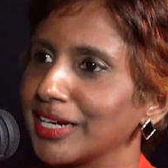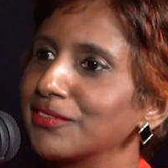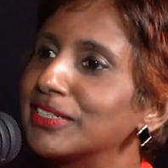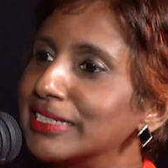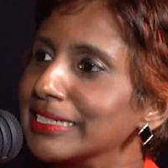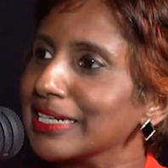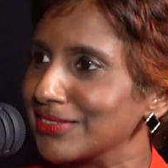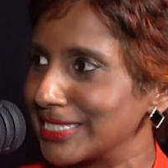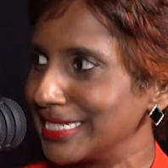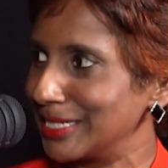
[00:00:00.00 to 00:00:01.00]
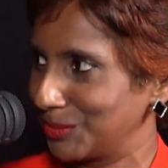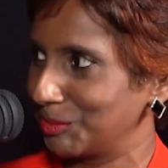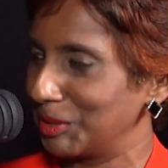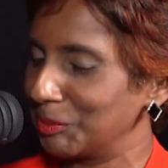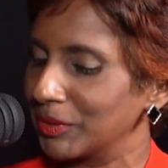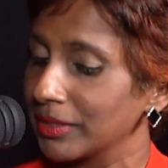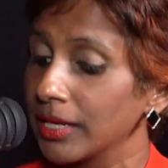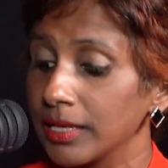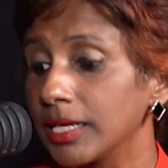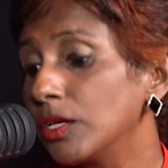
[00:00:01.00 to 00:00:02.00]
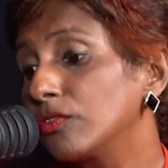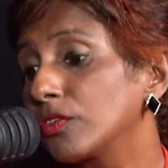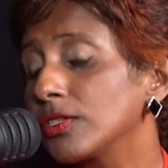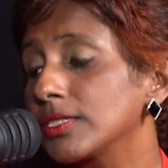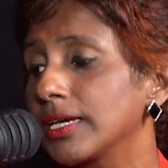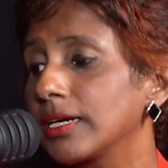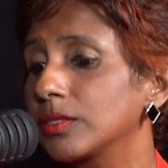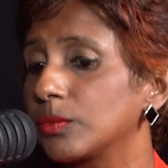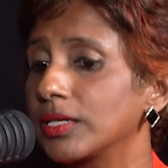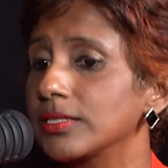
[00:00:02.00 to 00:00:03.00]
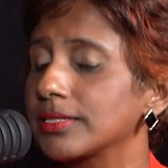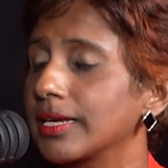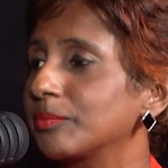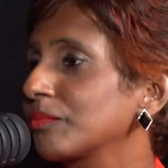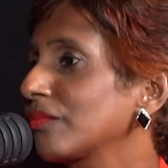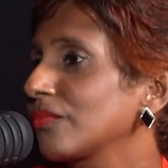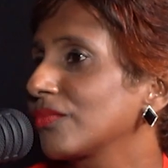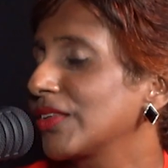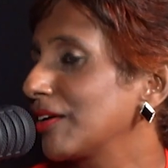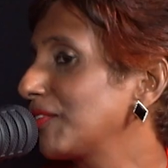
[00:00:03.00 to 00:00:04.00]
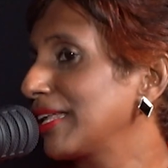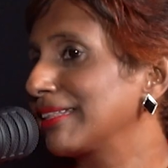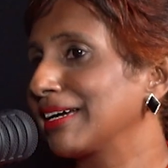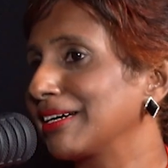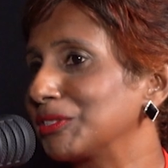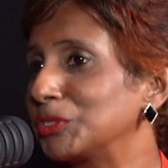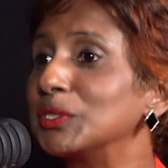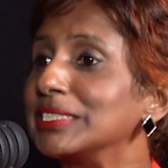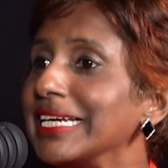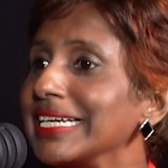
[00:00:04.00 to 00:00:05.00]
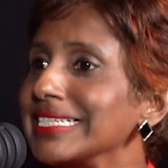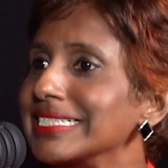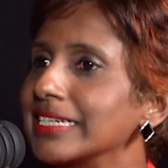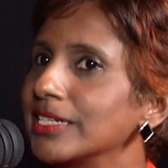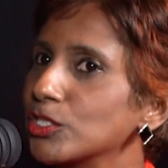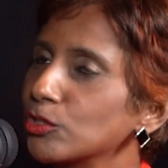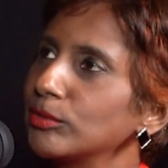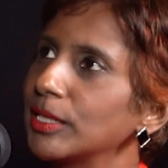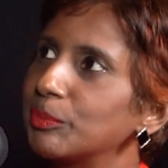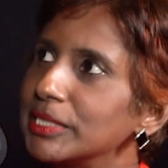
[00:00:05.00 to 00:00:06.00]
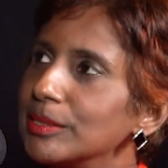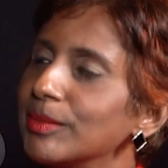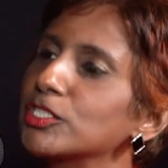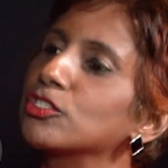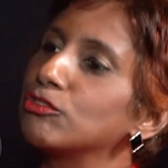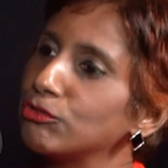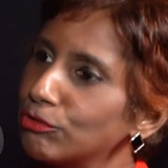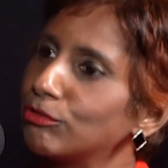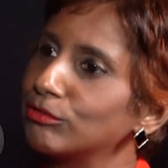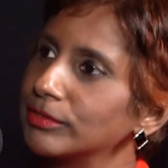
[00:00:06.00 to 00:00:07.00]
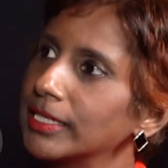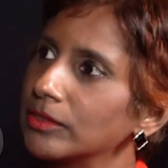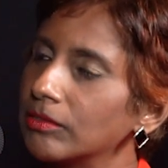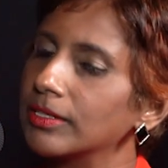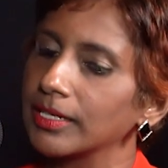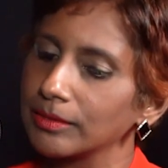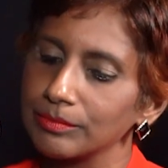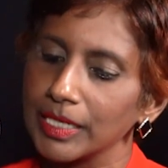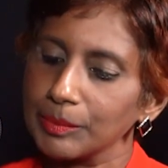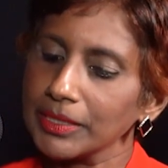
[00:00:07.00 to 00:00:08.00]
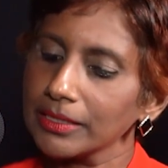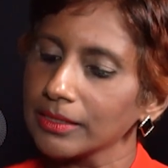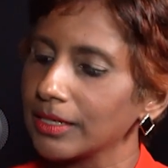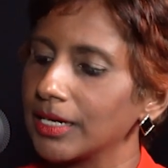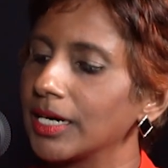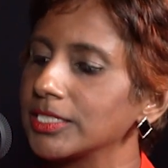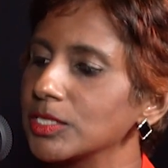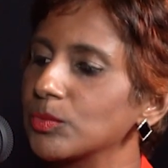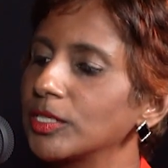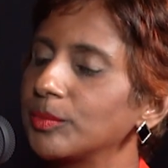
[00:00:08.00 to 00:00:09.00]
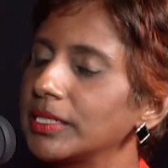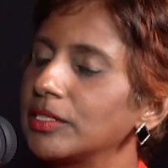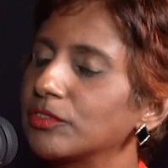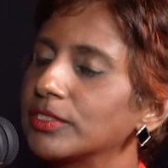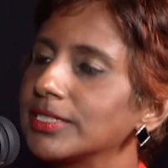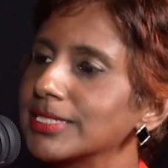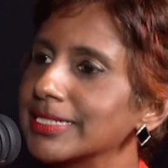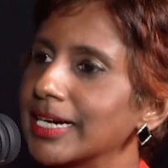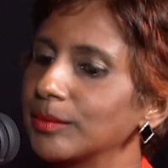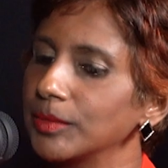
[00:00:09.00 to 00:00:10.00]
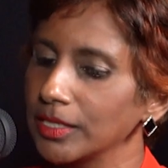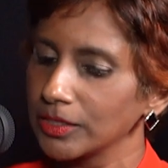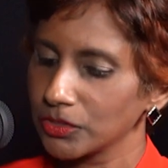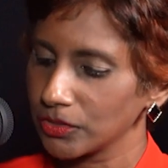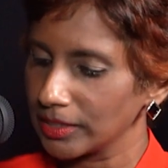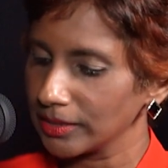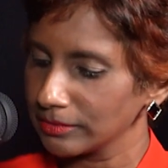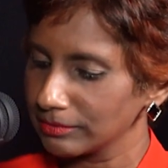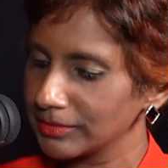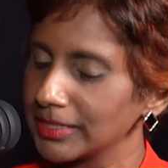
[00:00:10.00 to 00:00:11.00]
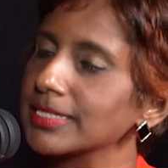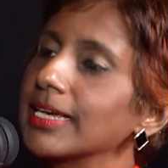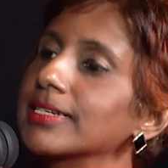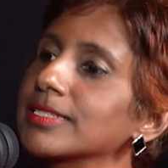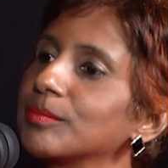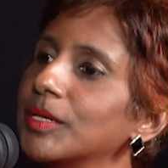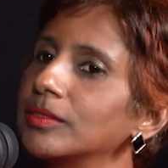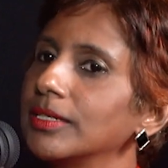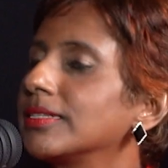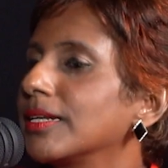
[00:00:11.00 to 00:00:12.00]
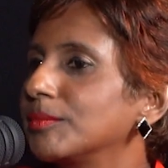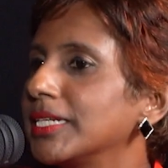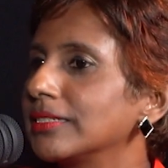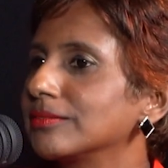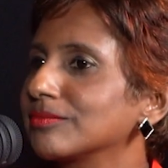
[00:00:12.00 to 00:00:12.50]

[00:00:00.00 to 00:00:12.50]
I've heard it, I've seen it with people. Then of course there are the ones that they have had their good days. So they pretty much know that, okay, maybe I just want to be in it for this time to earn this X amount and then I'm done.